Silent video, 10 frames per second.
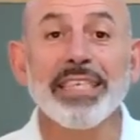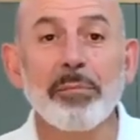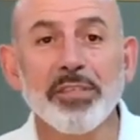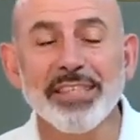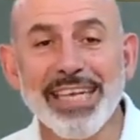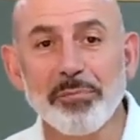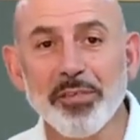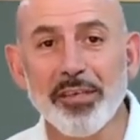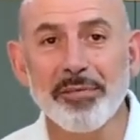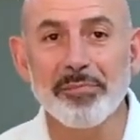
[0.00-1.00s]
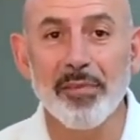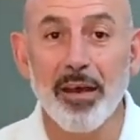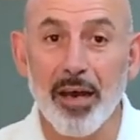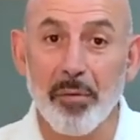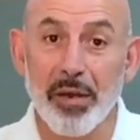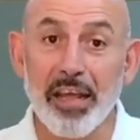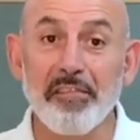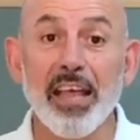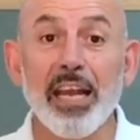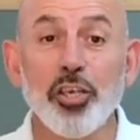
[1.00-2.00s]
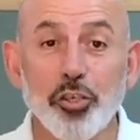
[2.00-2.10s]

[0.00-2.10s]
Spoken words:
Samson Samson. I'm an eighth dan in